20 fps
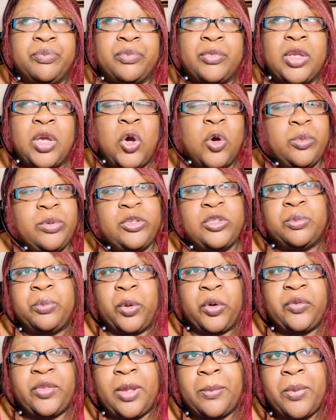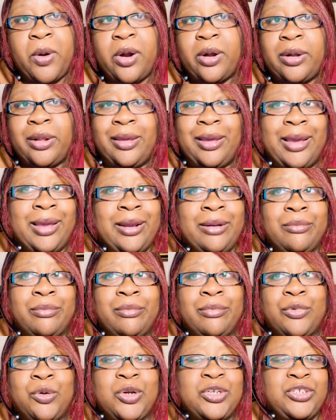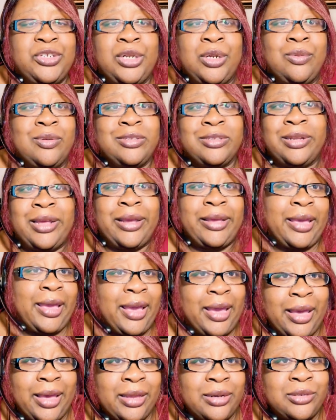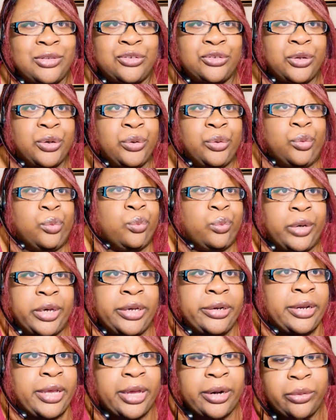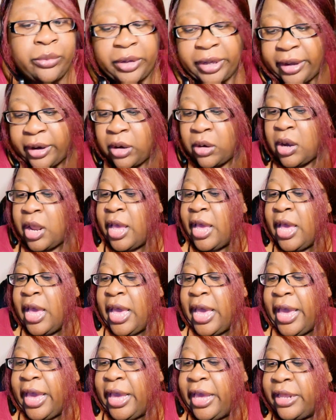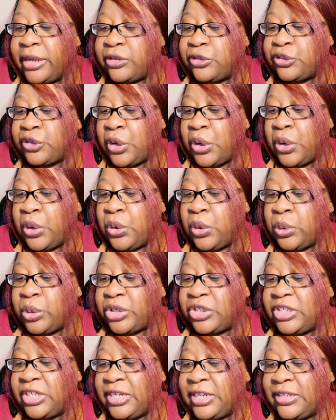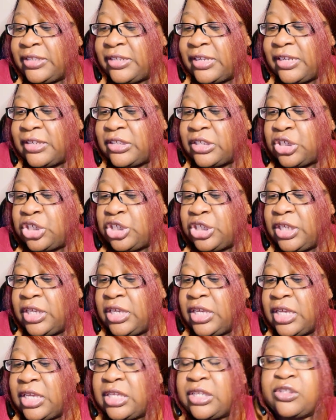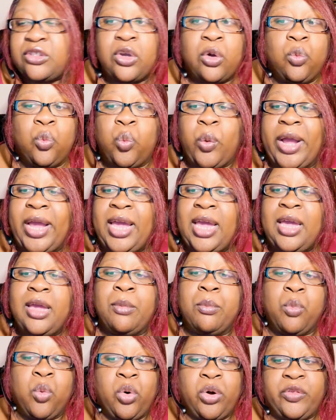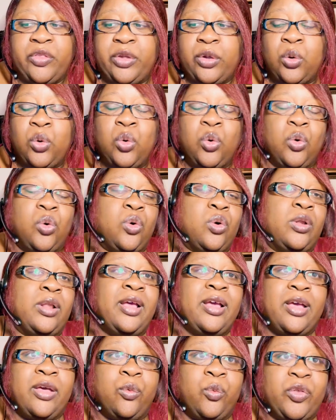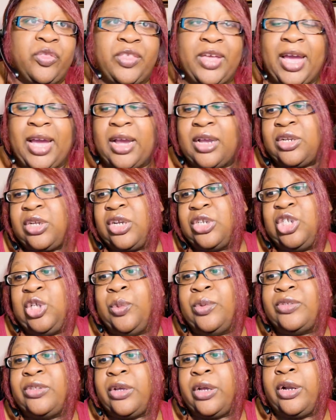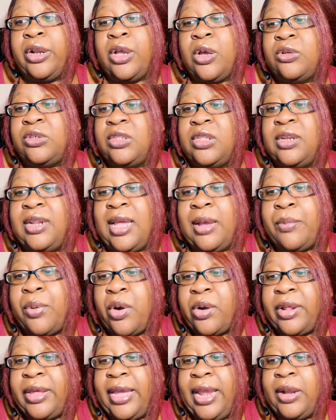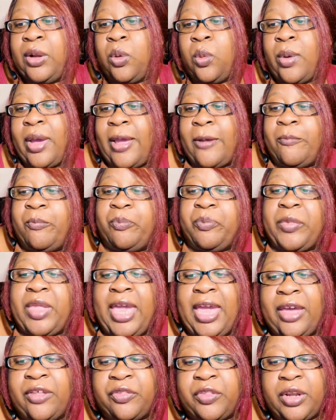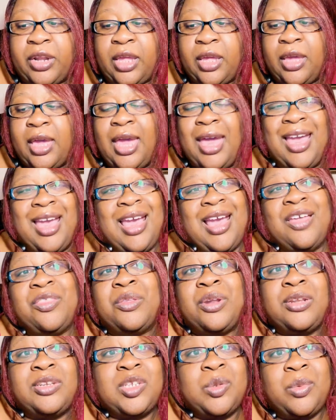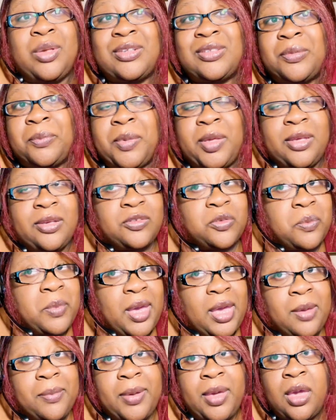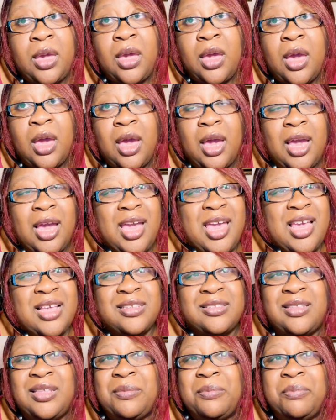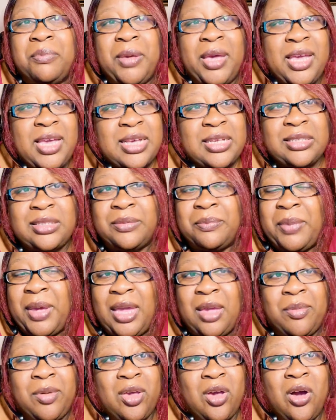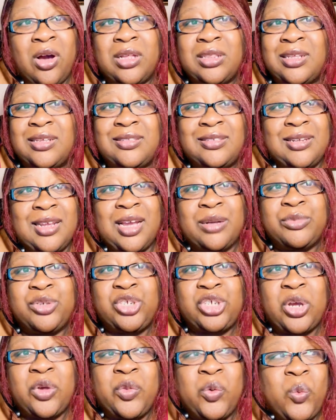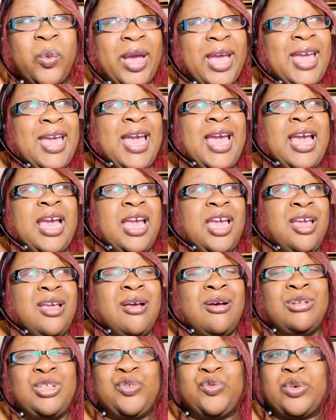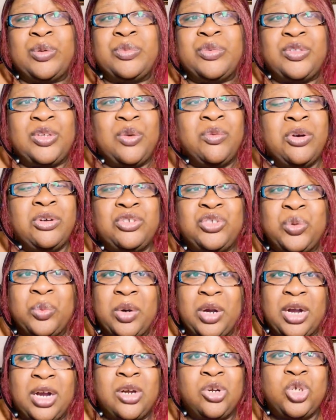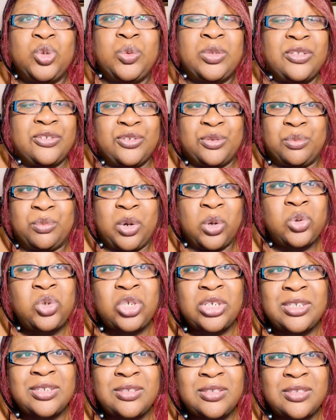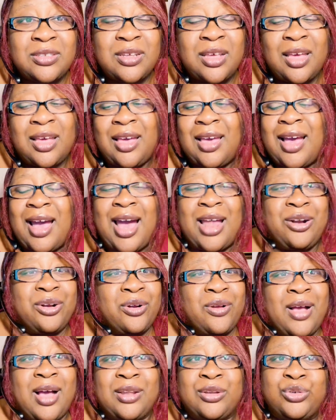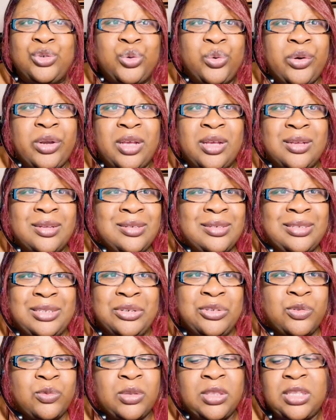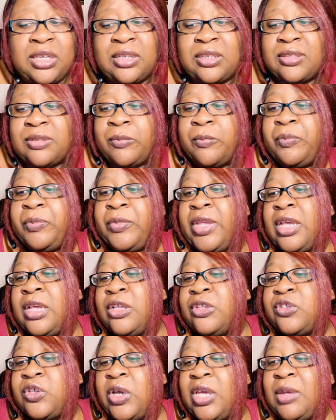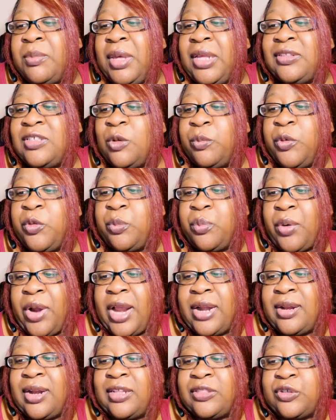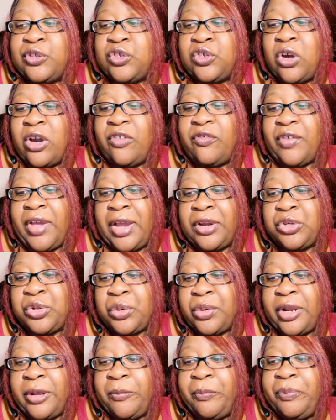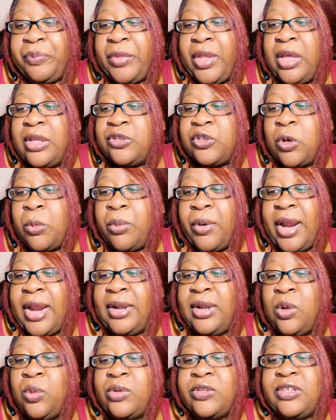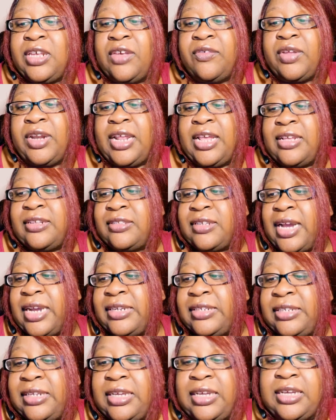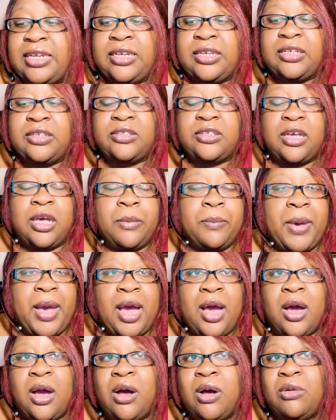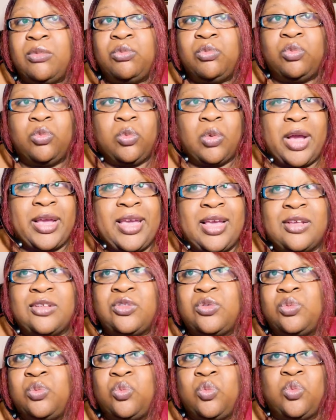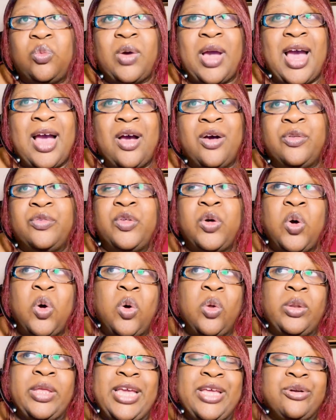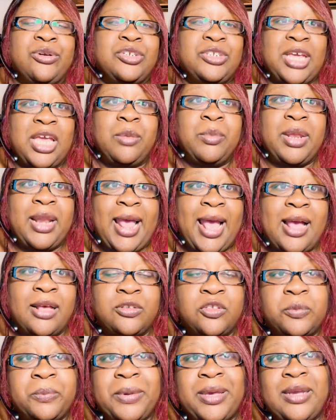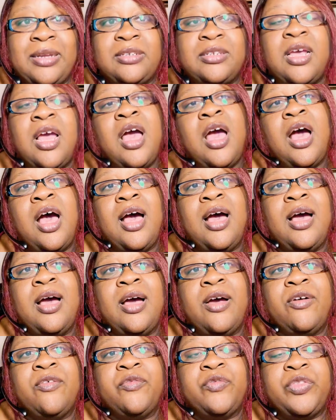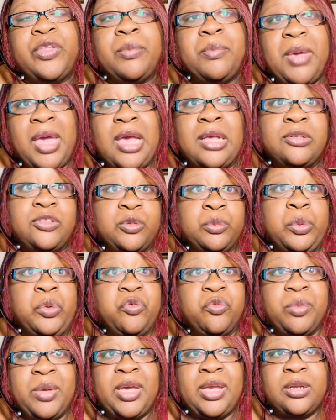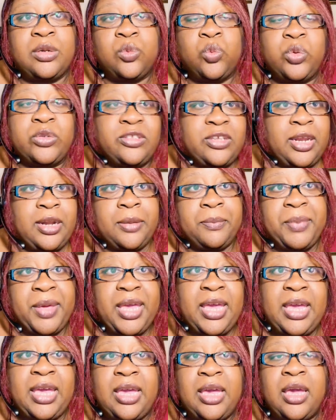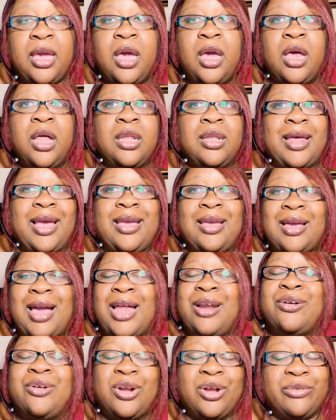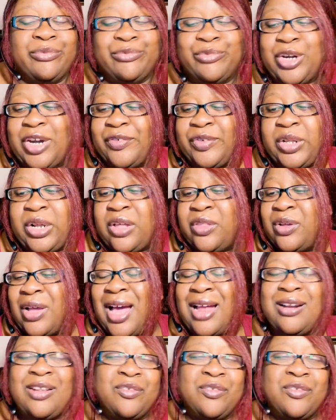Kobe's birthday party. And Christina was like, and so what? I don't care. And so Christina says that she is way more than cool with that because she wasn't going to go to the damn party anyway. Anthony to me is the biggest baby. He is the biggest baby on this damn show. The way he goes from 0 to 100 with his emotions, I don't know how LaToya deals with this. So he meets up with Brandon at the Star Factory. So Brandon was given his ideas about, I guess, how the whole entertainment aspect of the man's movement was going to be. Like, I don't know, whatever the hell.